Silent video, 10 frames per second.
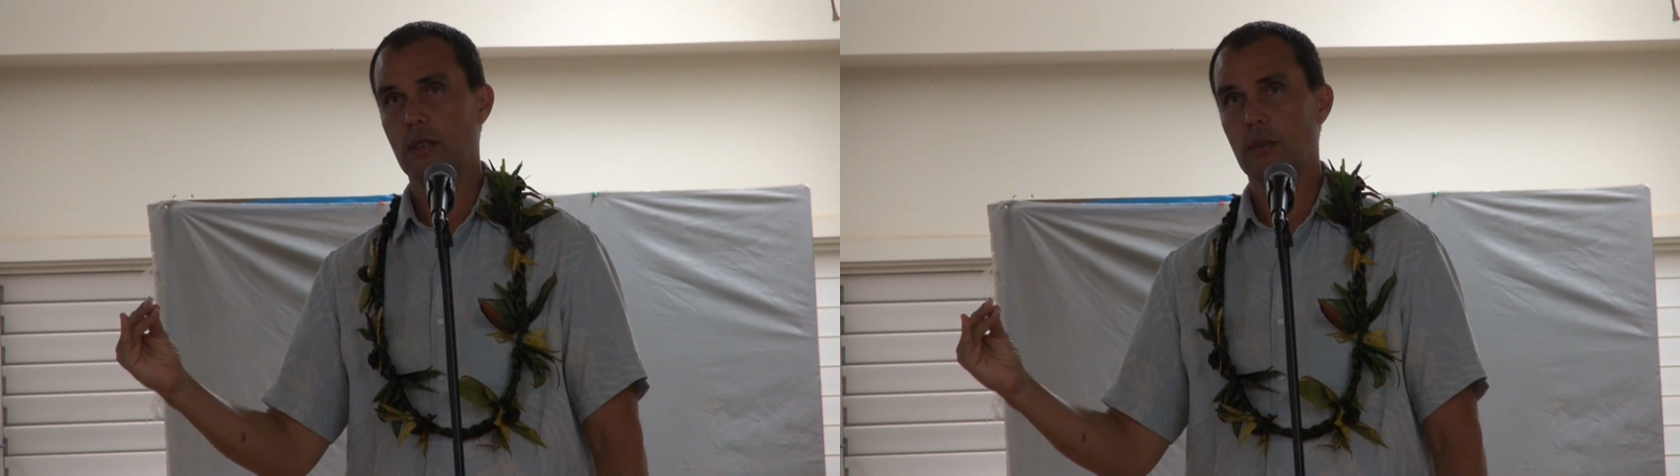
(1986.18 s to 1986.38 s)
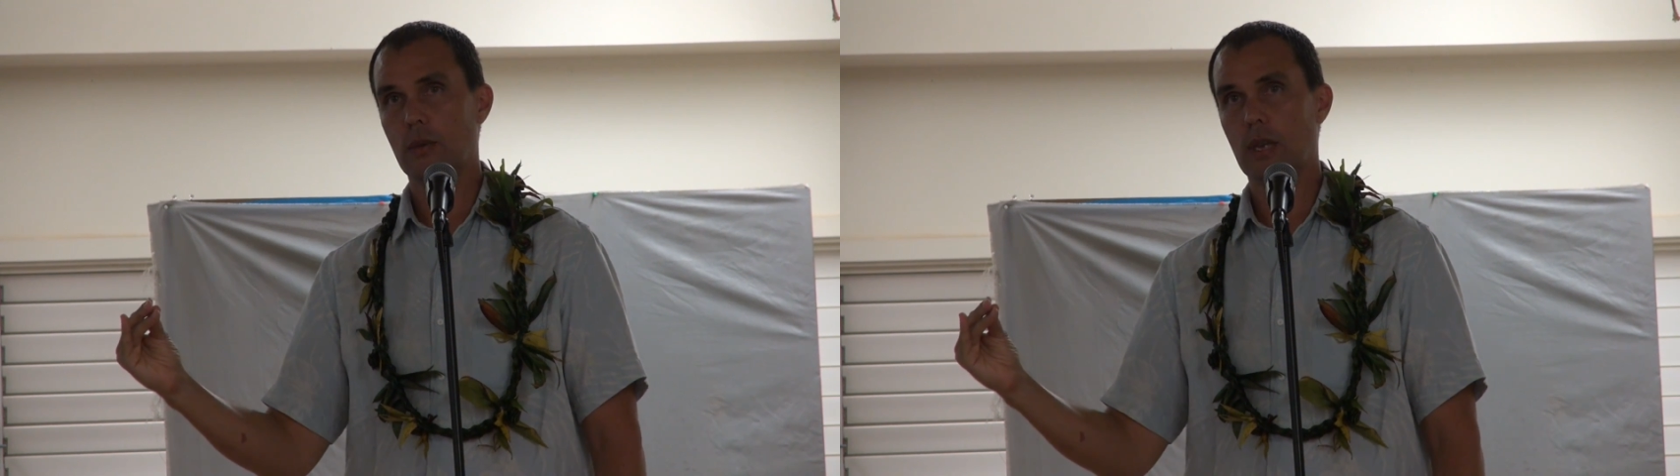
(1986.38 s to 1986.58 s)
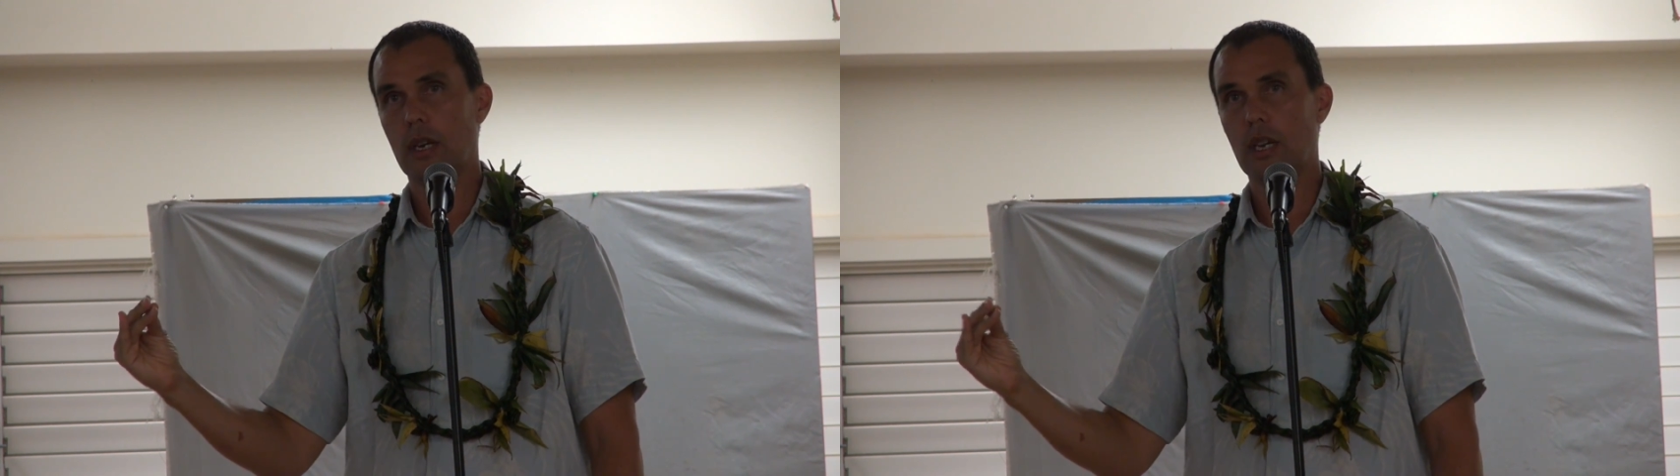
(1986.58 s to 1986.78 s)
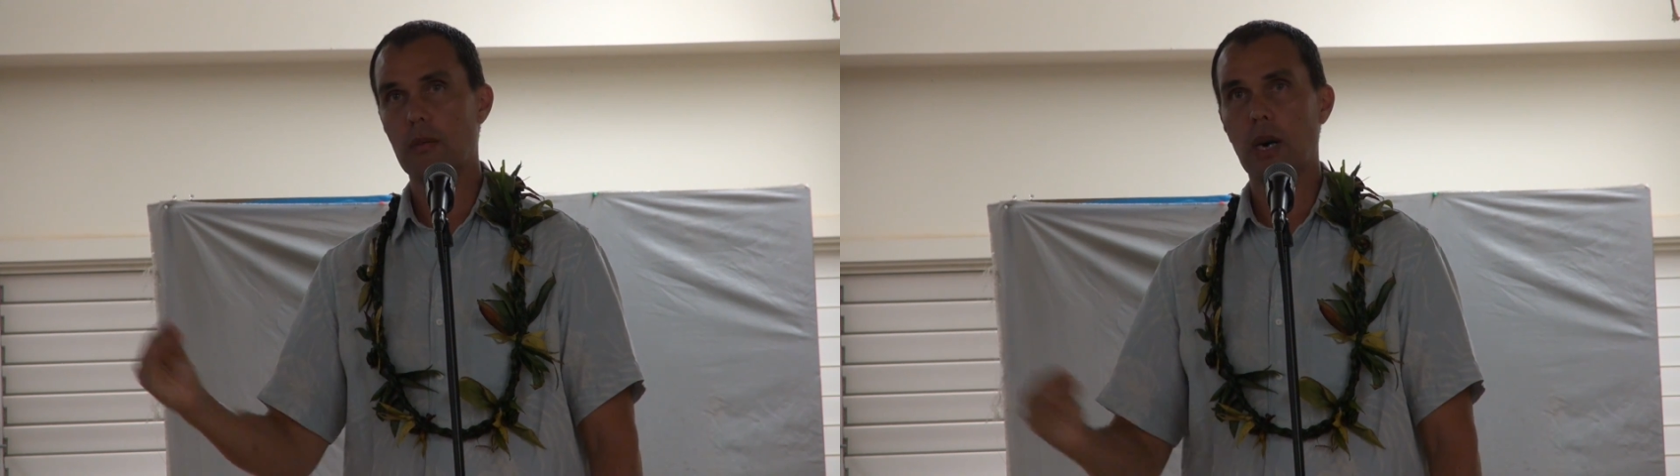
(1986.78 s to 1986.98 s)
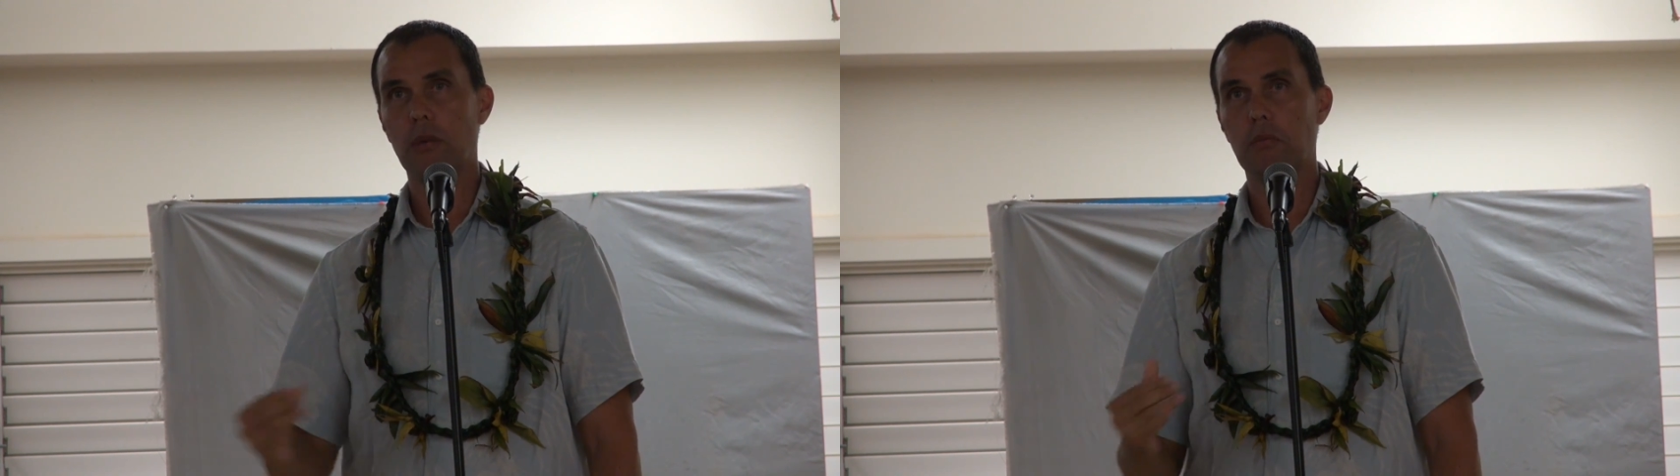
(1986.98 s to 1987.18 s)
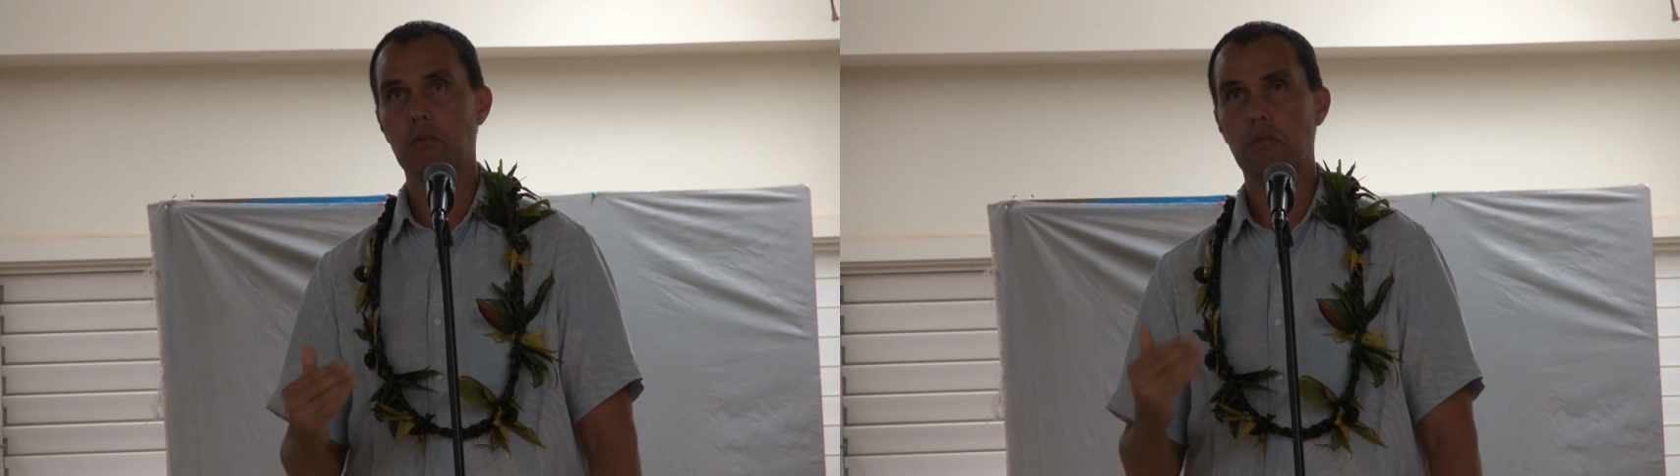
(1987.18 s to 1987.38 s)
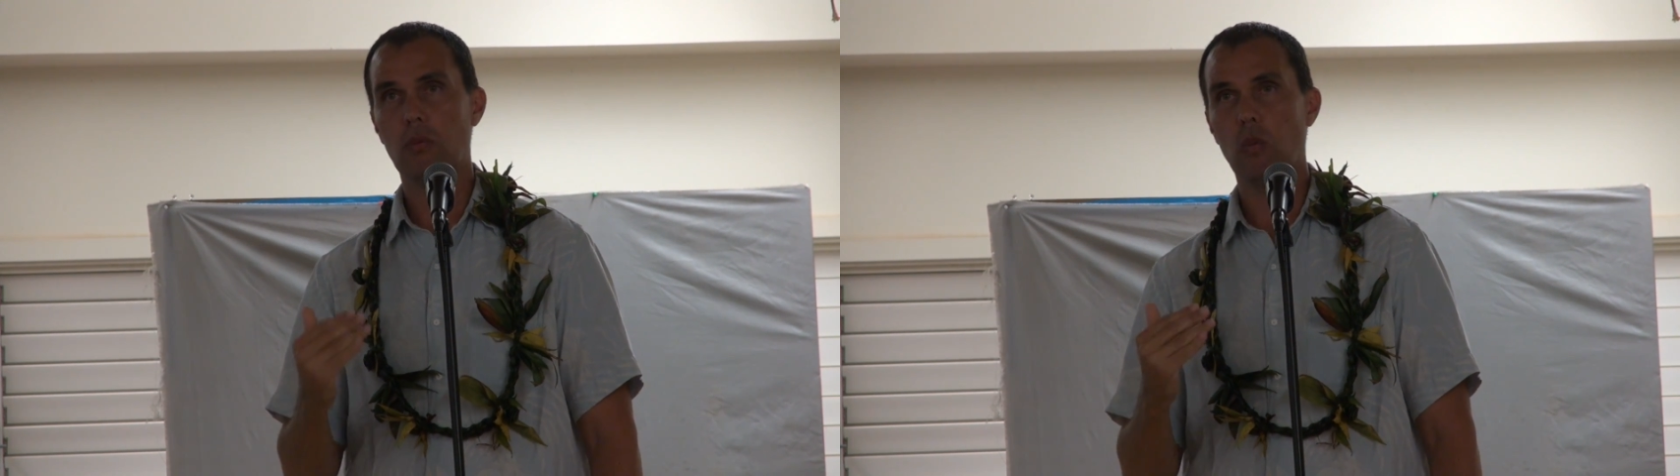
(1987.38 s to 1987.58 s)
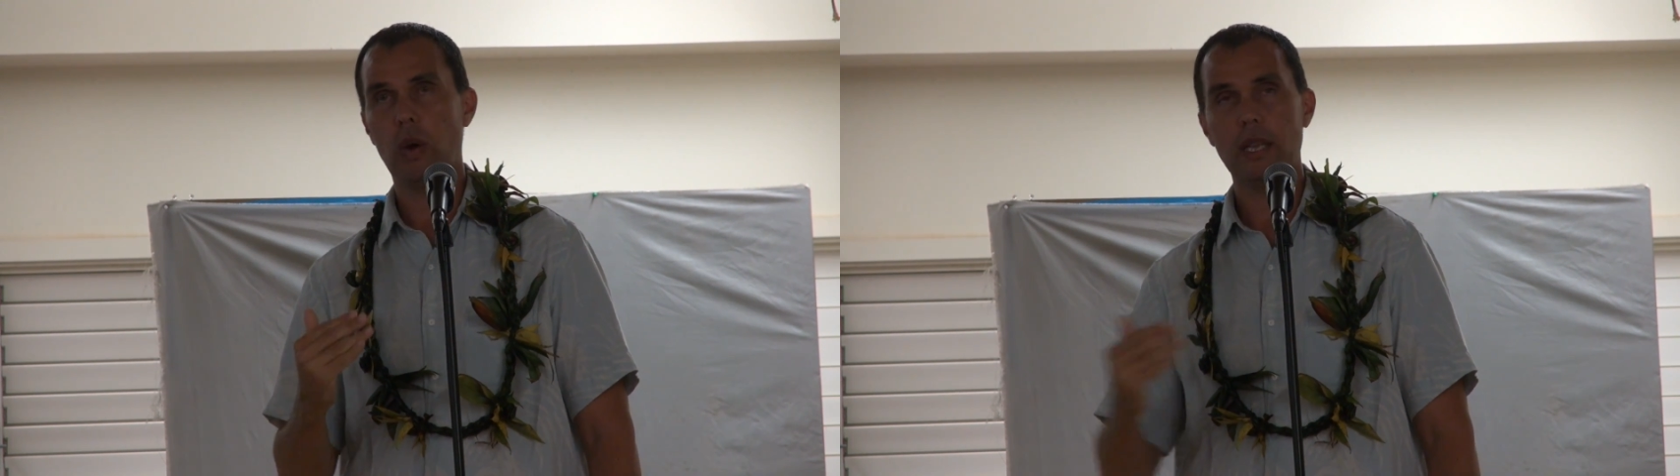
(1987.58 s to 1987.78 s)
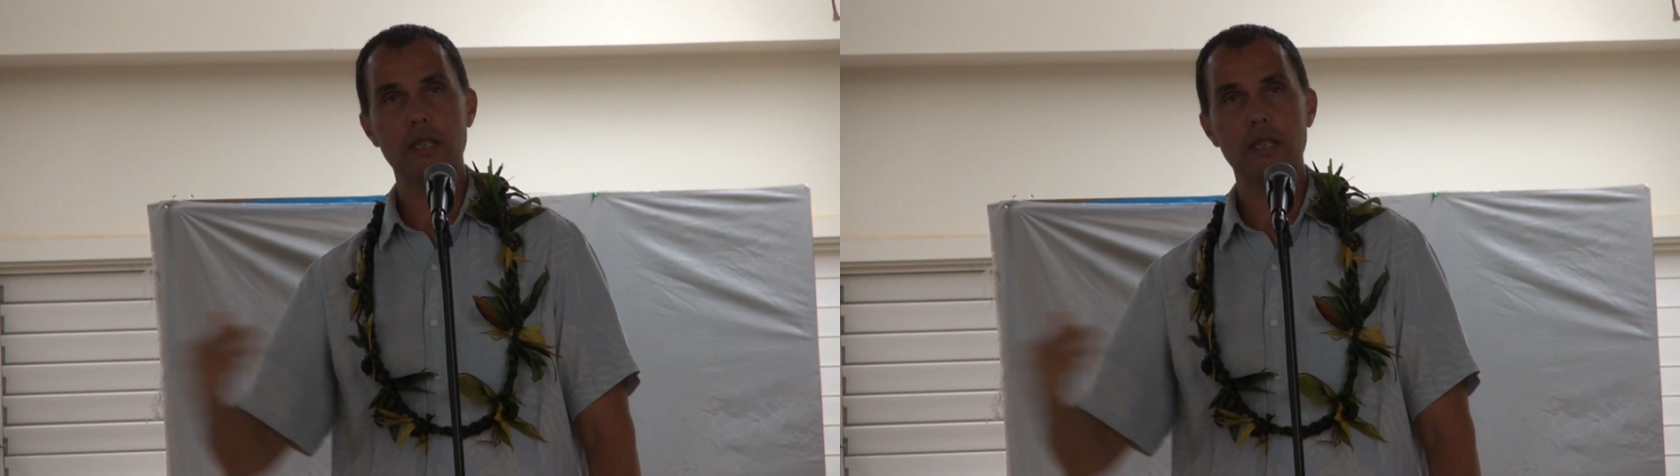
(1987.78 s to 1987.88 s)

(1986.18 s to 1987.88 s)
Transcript: So we're talking about well